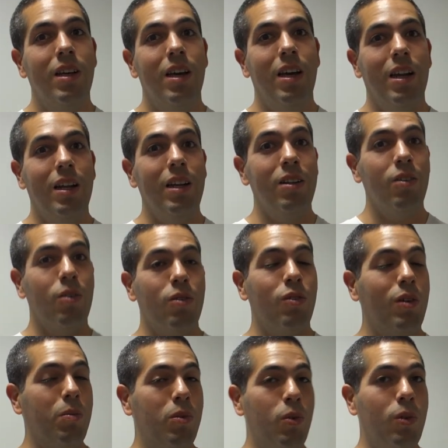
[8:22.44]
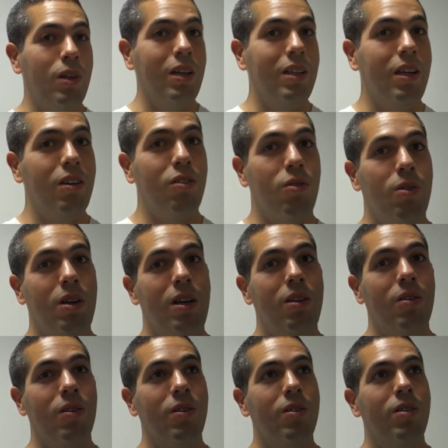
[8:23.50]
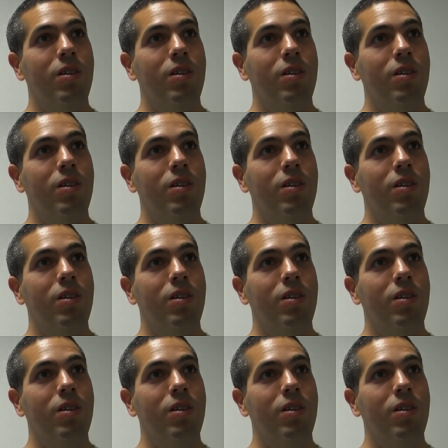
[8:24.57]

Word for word: And I didn't go to sleep too lately yesterday either.